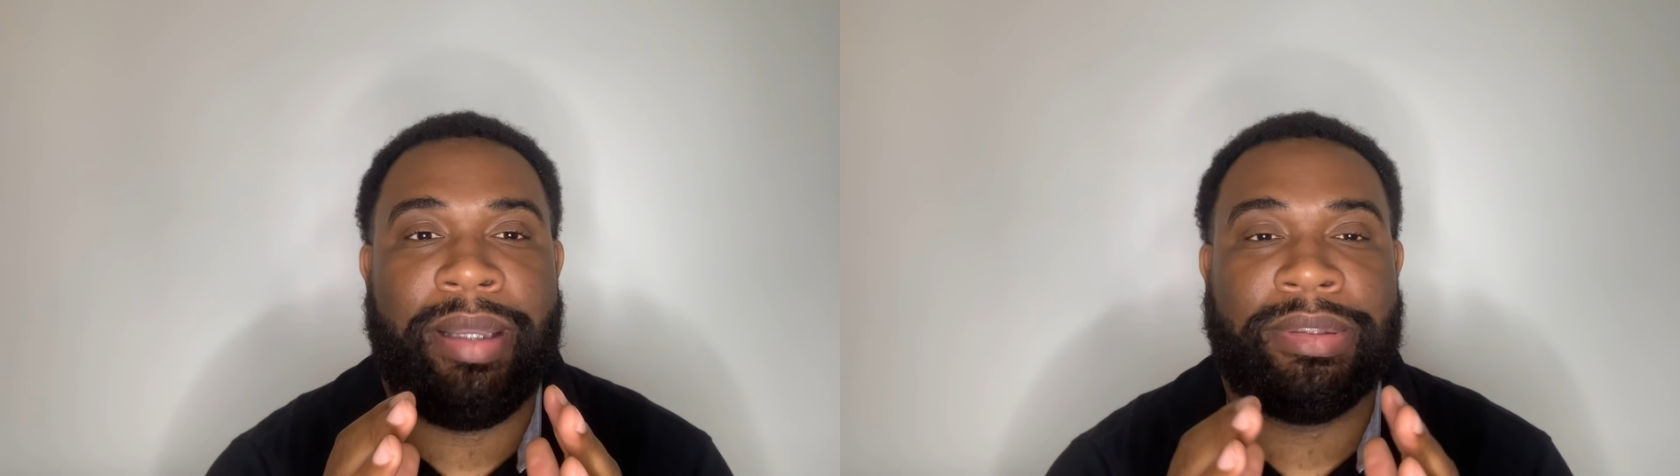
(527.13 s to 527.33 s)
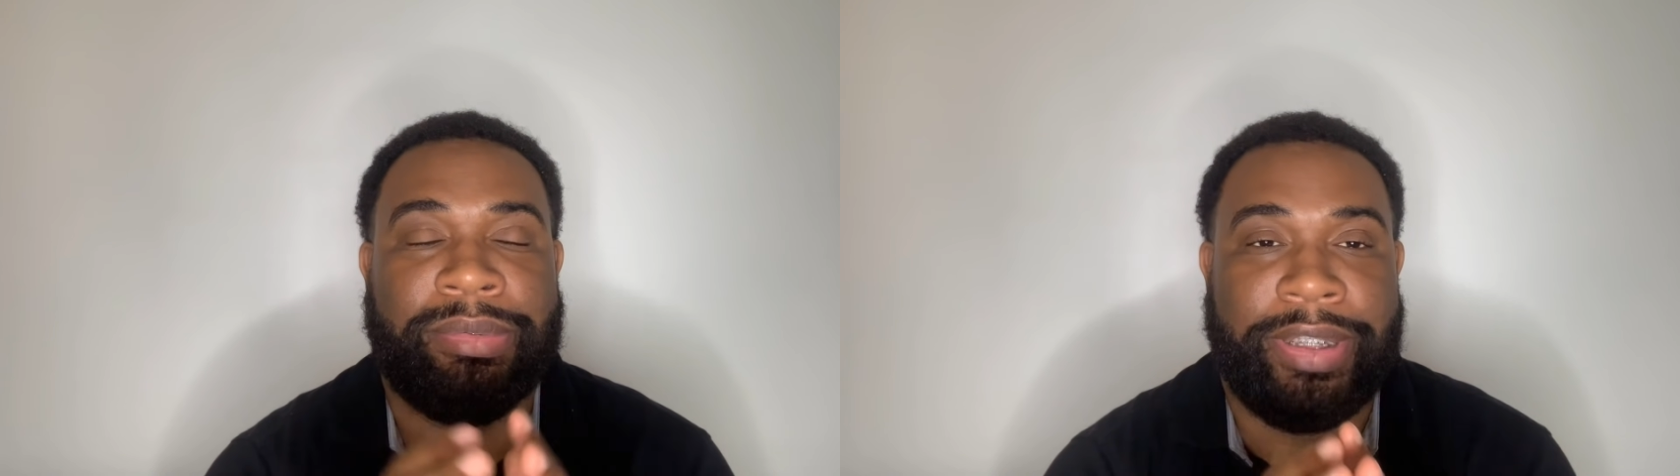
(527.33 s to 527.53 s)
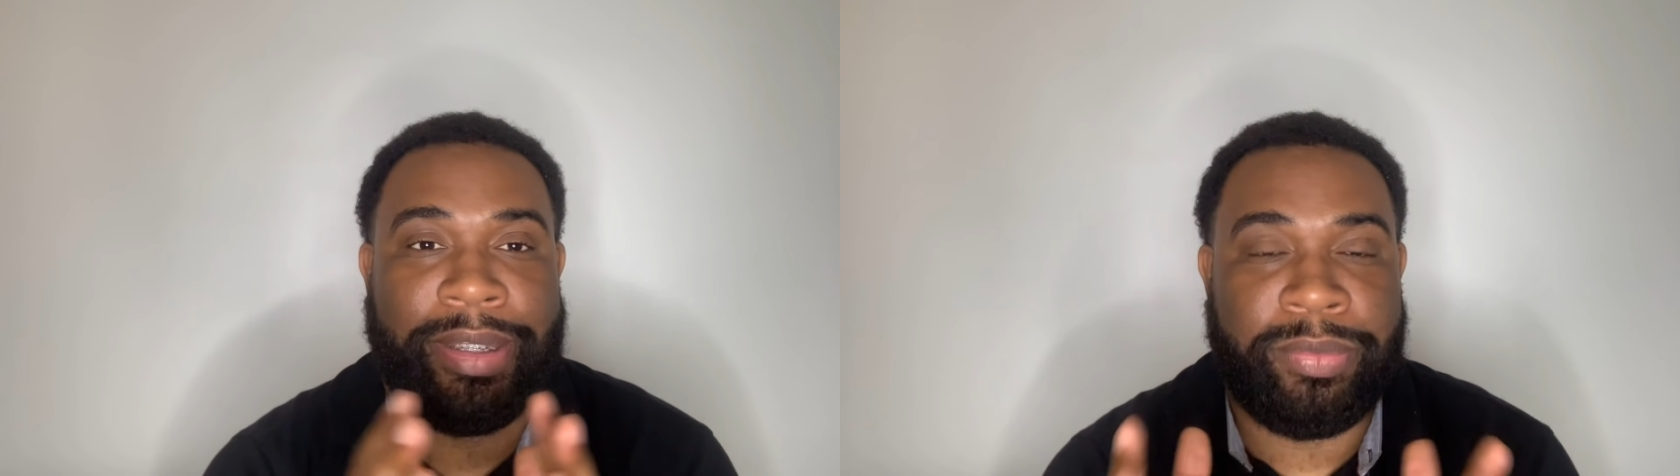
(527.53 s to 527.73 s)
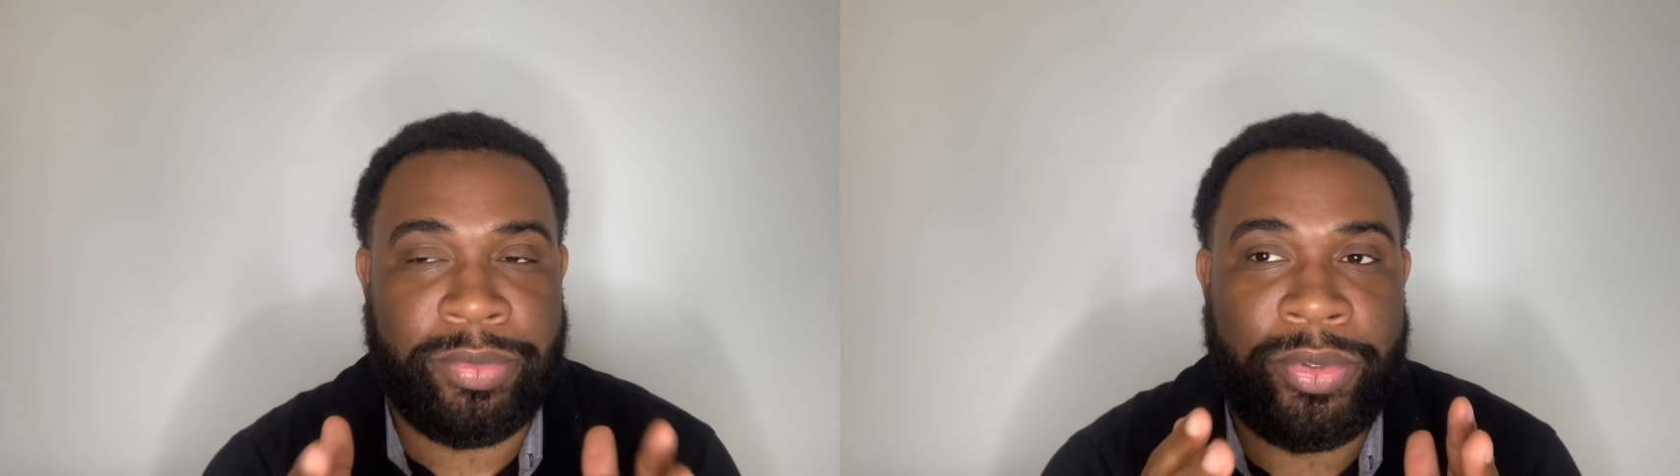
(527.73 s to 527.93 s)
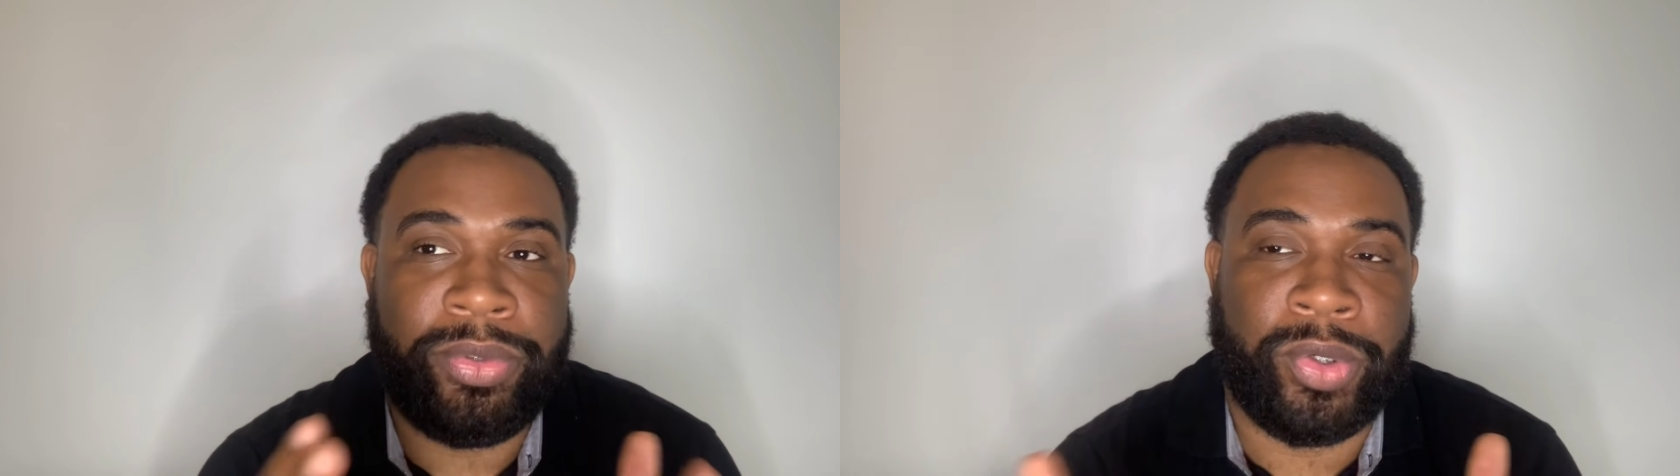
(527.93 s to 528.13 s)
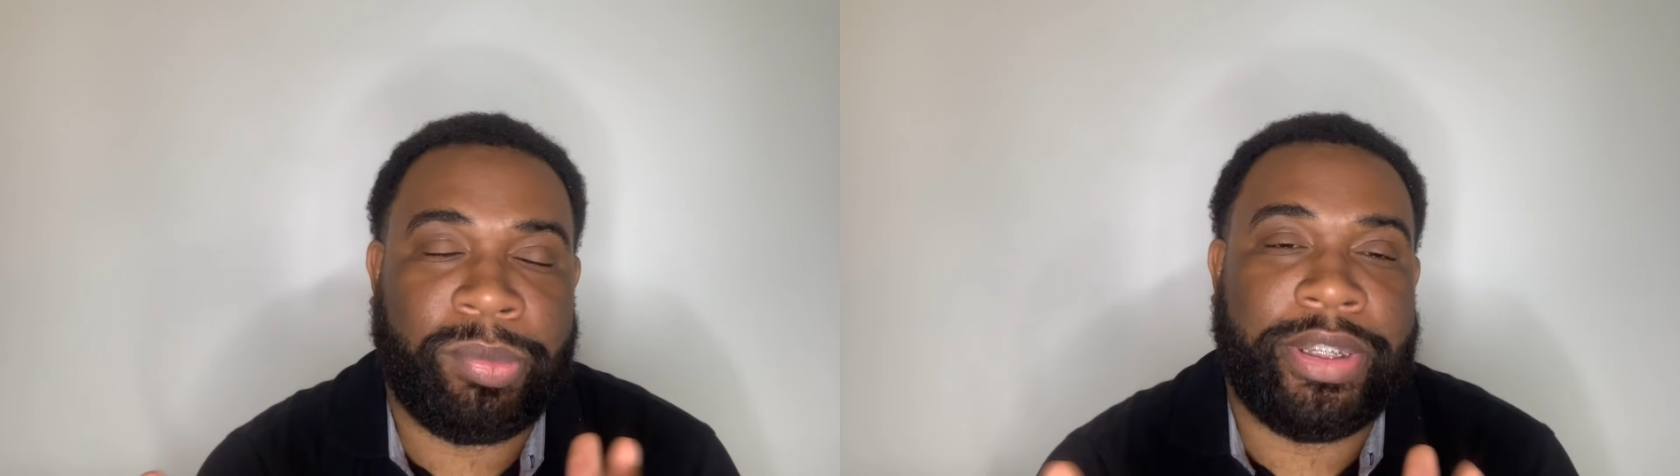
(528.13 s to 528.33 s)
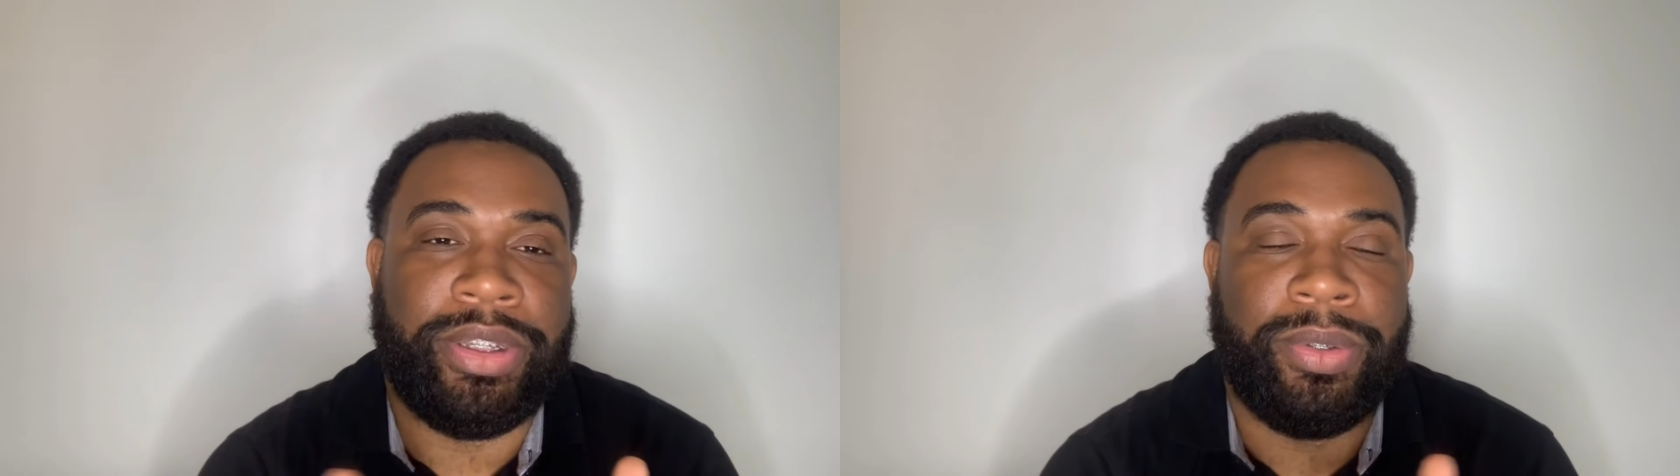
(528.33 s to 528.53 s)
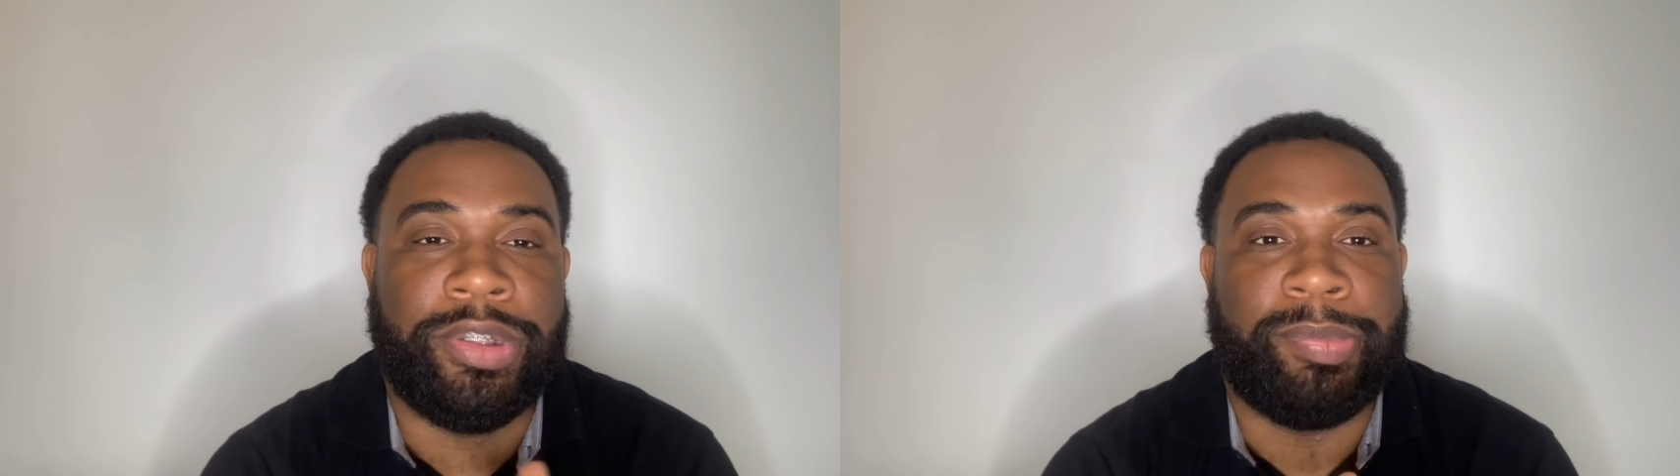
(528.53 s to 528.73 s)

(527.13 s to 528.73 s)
something you normally use